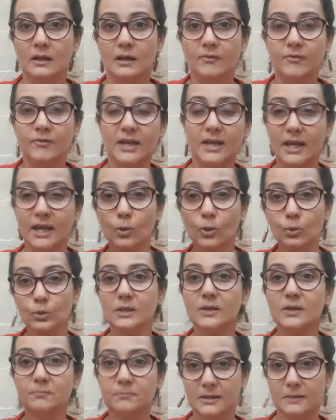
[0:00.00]
forget
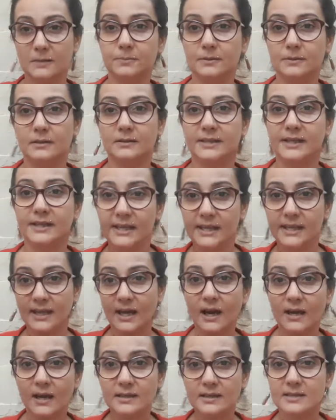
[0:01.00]
only people, the
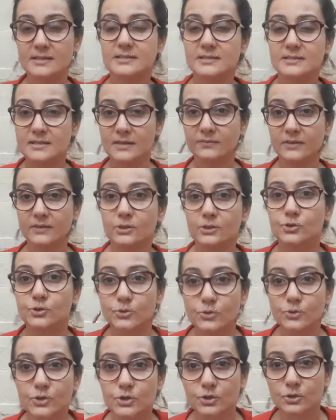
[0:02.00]
AI is sieving
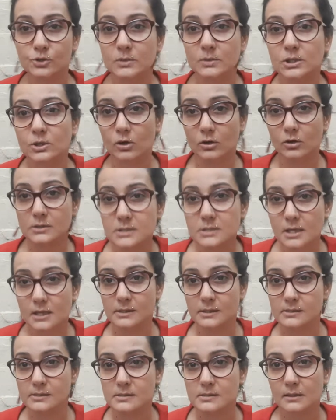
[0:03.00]
through human
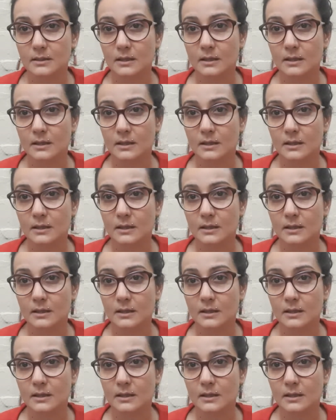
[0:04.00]
content.